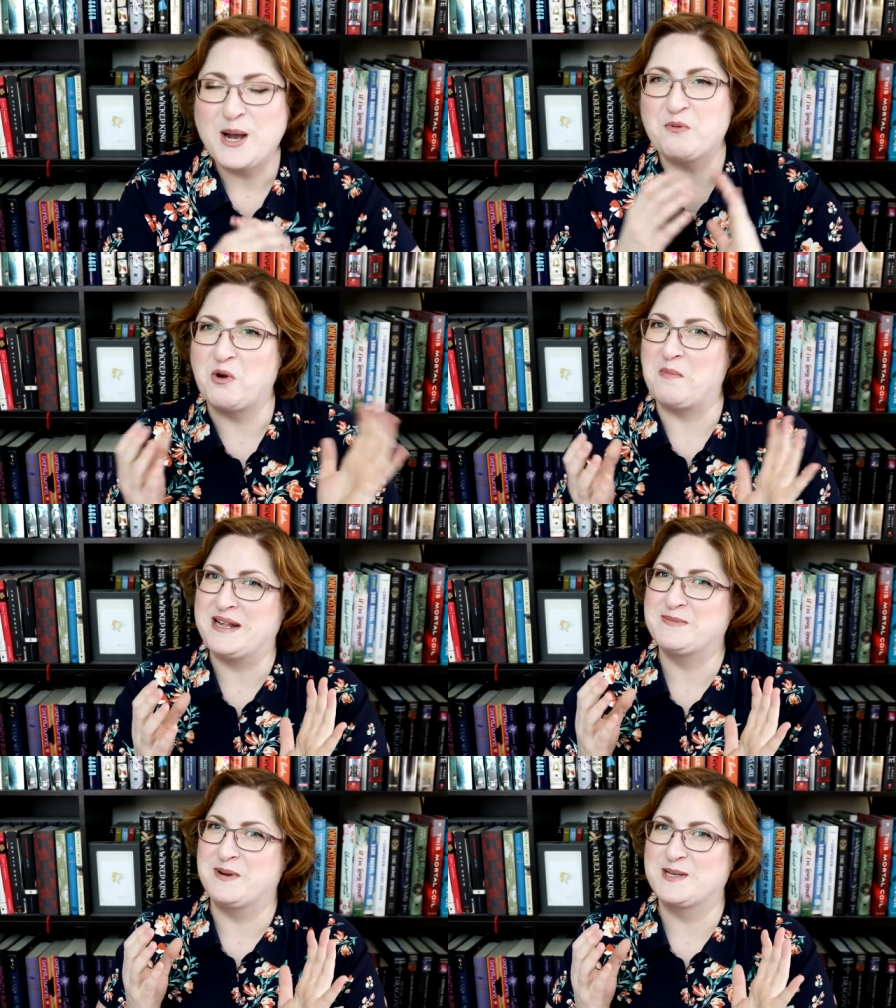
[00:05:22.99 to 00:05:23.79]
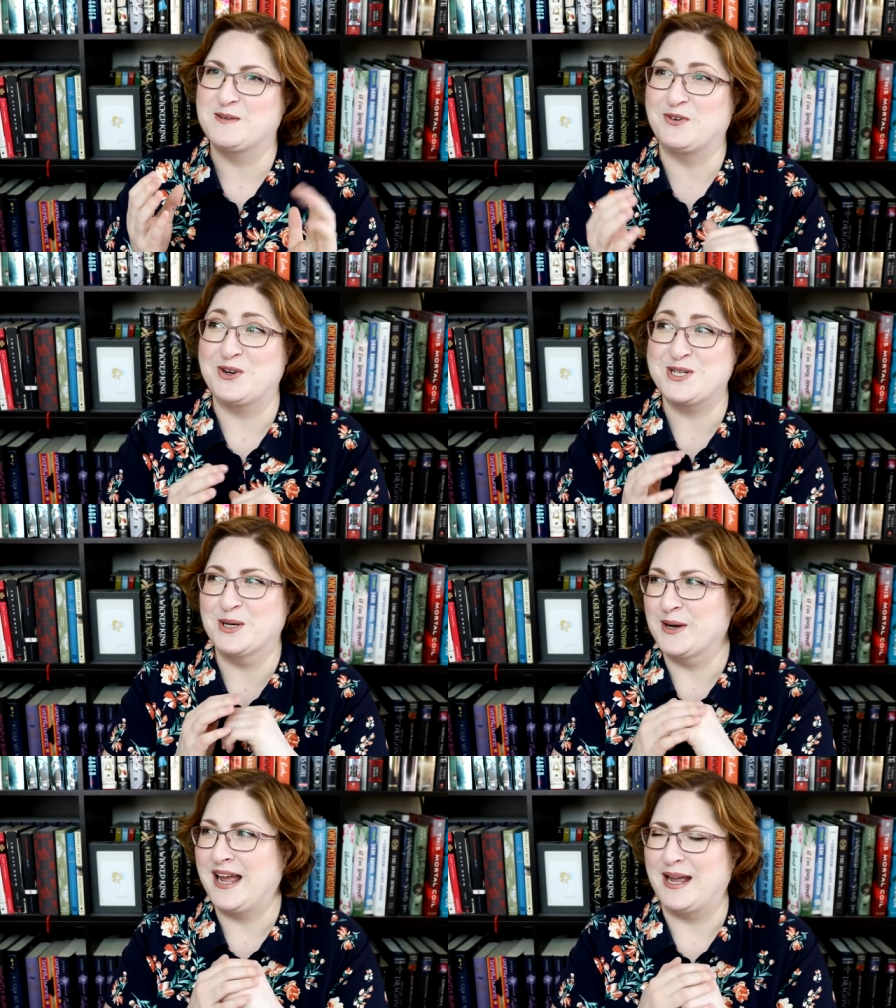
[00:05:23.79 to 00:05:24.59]
Romance books, of course,
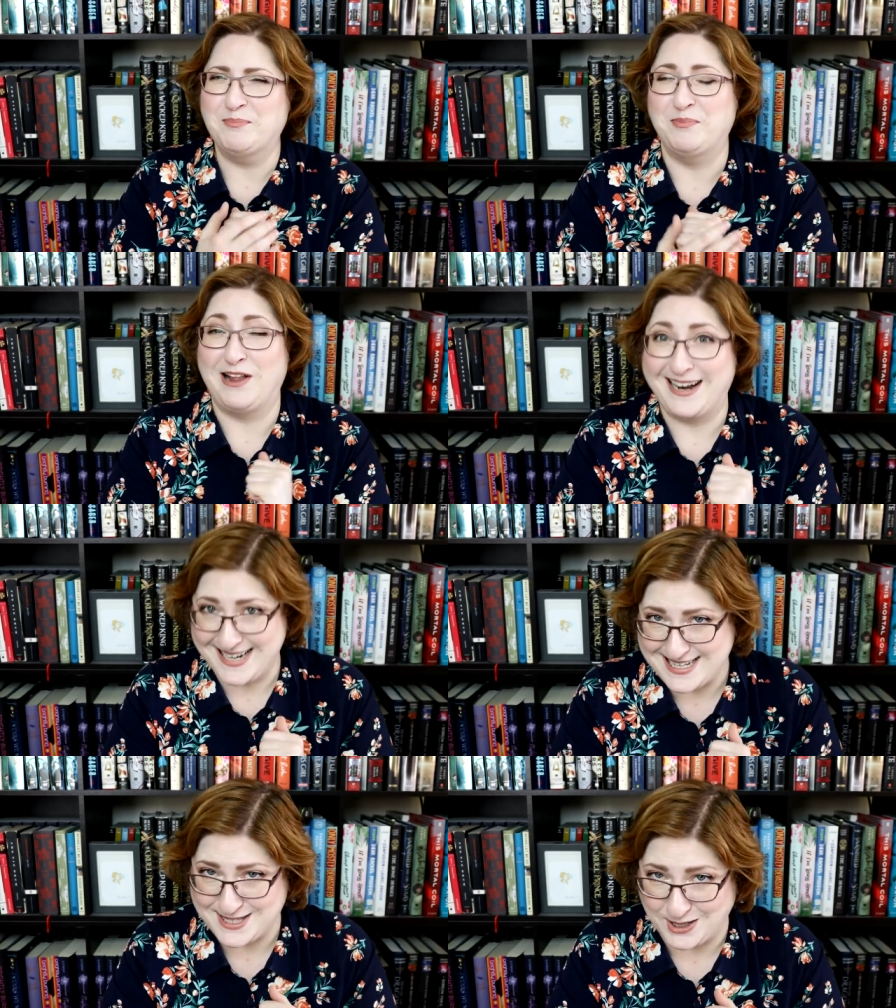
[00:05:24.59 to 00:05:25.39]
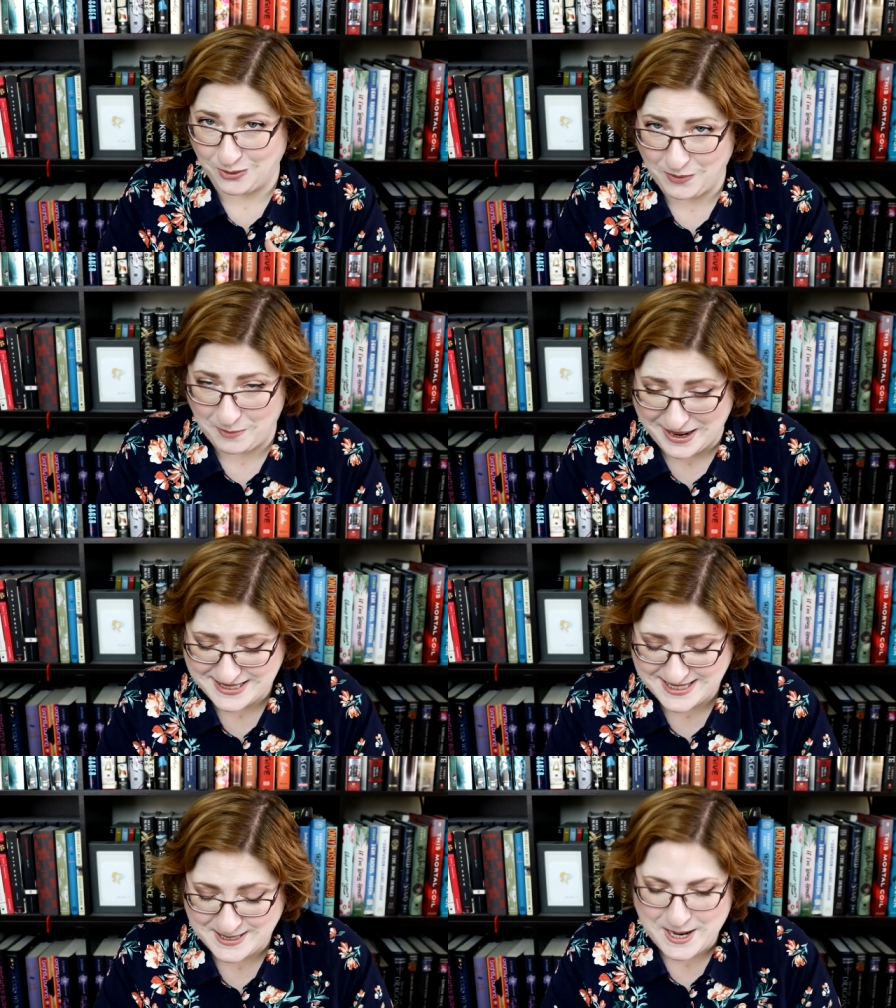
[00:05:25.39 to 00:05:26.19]
your A plot is your romance.